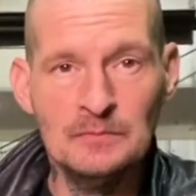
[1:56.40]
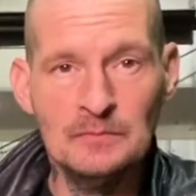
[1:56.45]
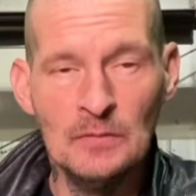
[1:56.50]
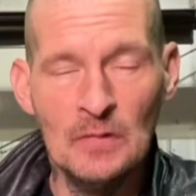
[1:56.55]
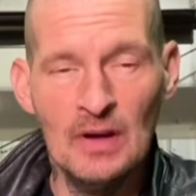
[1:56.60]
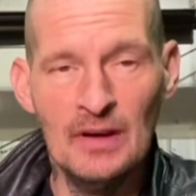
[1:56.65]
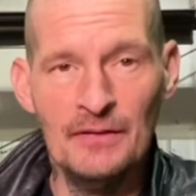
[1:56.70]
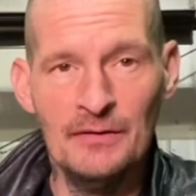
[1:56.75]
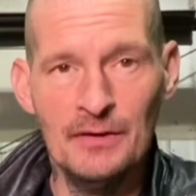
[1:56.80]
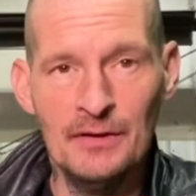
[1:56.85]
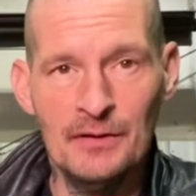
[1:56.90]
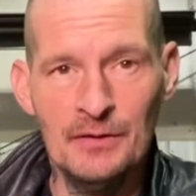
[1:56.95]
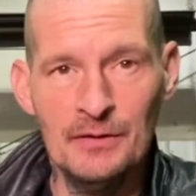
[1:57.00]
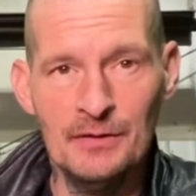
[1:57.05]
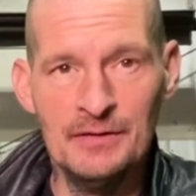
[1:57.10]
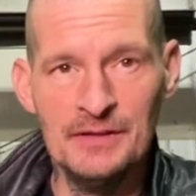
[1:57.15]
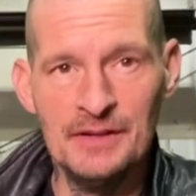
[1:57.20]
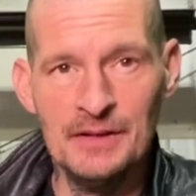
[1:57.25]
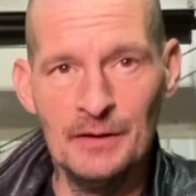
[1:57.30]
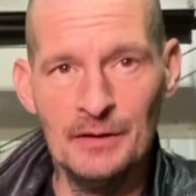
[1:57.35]
if you're
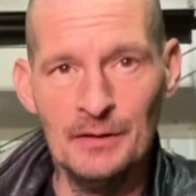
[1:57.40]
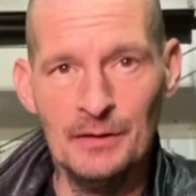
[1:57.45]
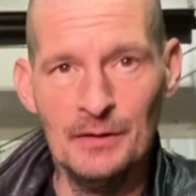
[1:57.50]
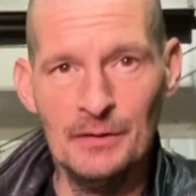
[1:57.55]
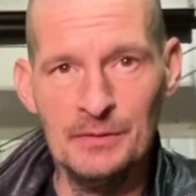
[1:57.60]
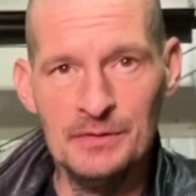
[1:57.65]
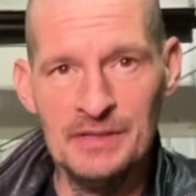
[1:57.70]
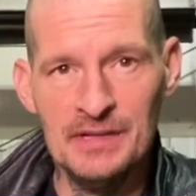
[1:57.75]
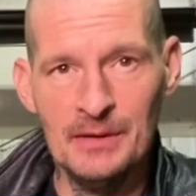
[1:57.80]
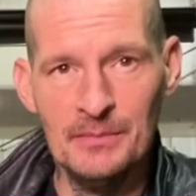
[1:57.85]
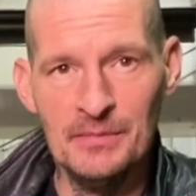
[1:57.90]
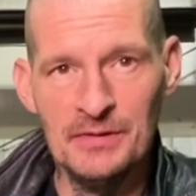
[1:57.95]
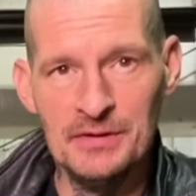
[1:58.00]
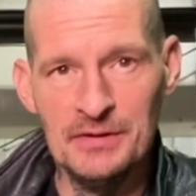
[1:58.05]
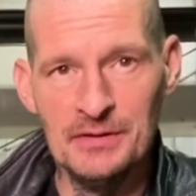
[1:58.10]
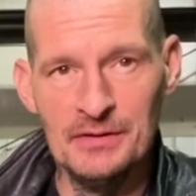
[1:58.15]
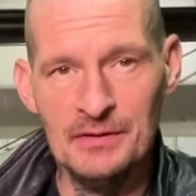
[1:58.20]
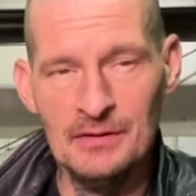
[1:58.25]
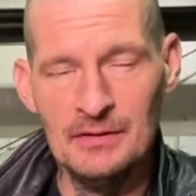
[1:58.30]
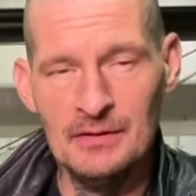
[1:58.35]
using a low
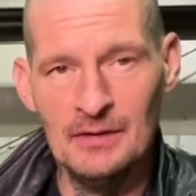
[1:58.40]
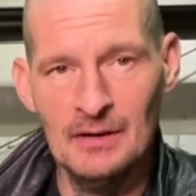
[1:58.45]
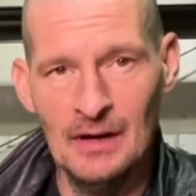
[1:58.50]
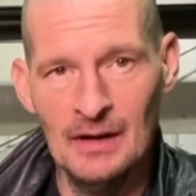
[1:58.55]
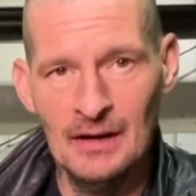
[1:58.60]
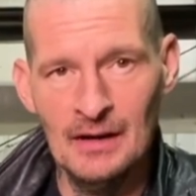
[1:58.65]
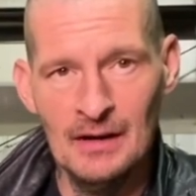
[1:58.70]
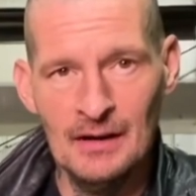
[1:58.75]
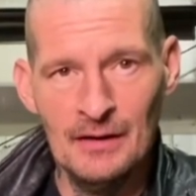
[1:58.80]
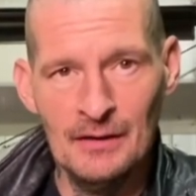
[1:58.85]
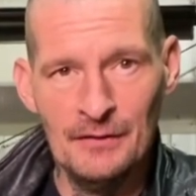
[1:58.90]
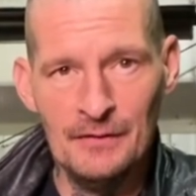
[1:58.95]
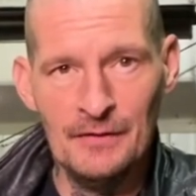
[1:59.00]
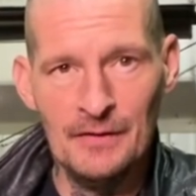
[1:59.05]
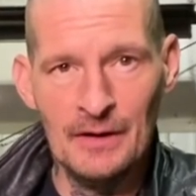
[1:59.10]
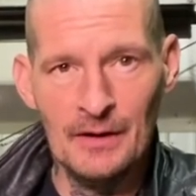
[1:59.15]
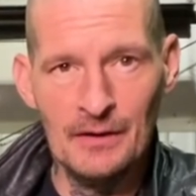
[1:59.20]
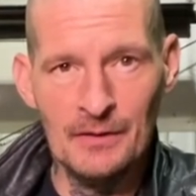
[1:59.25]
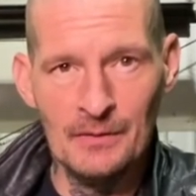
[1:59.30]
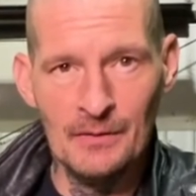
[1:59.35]
temperature
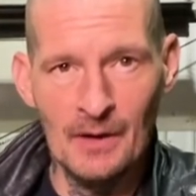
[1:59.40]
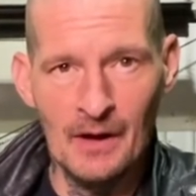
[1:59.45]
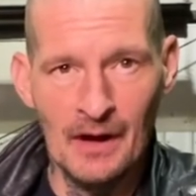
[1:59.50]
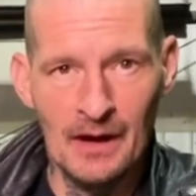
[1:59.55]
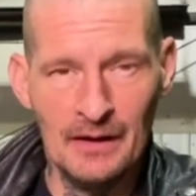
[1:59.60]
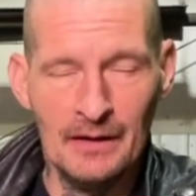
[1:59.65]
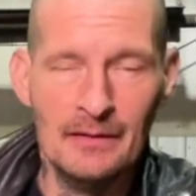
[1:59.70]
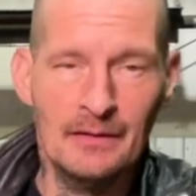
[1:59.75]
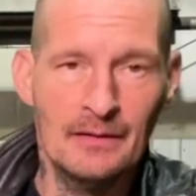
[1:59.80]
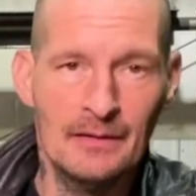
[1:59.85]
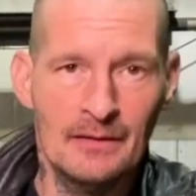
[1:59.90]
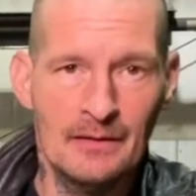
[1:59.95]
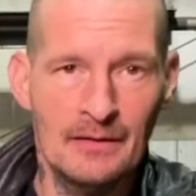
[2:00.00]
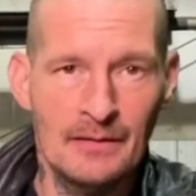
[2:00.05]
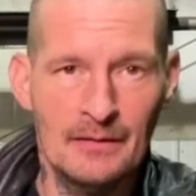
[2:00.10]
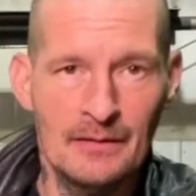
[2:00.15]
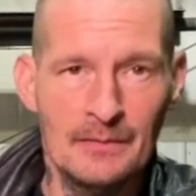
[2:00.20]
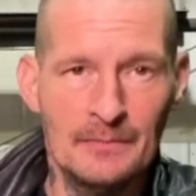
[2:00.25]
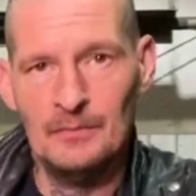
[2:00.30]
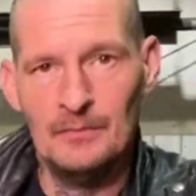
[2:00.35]
filler rod.
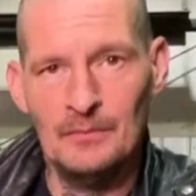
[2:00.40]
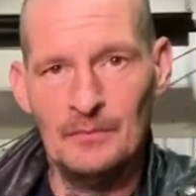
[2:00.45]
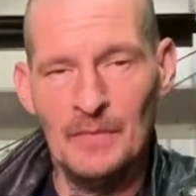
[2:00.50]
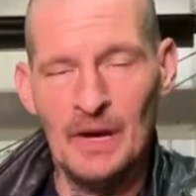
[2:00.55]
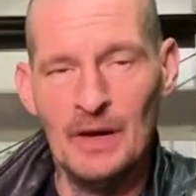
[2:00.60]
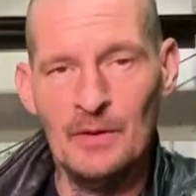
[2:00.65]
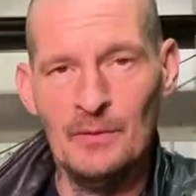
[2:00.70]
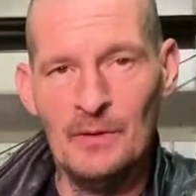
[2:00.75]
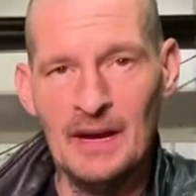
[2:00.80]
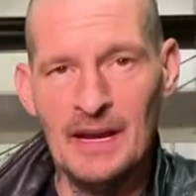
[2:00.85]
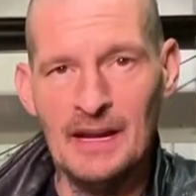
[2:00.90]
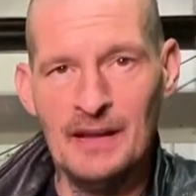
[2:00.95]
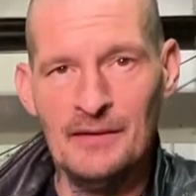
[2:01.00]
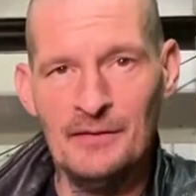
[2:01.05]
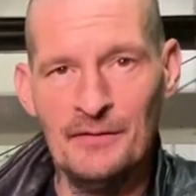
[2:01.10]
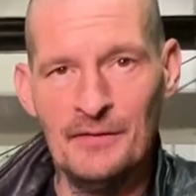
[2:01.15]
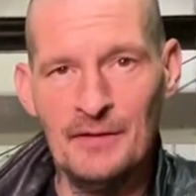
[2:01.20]
My rating for